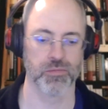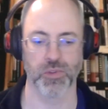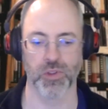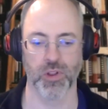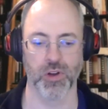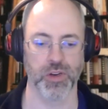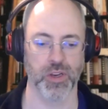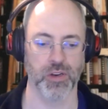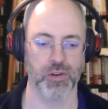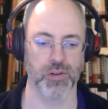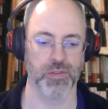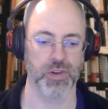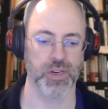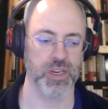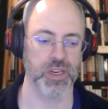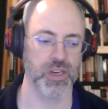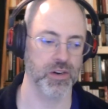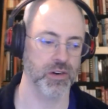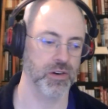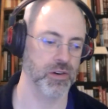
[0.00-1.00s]
log in over
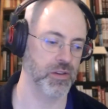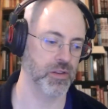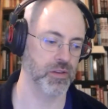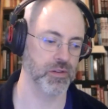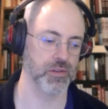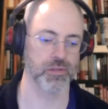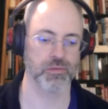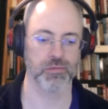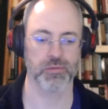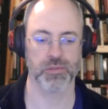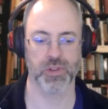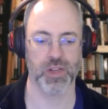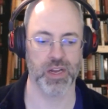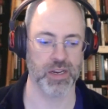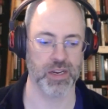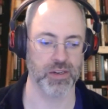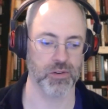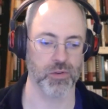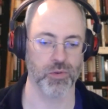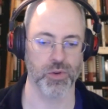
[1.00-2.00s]
here, and the
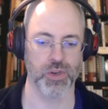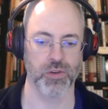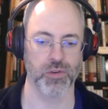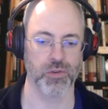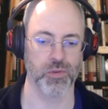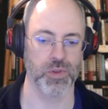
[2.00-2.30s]
client going and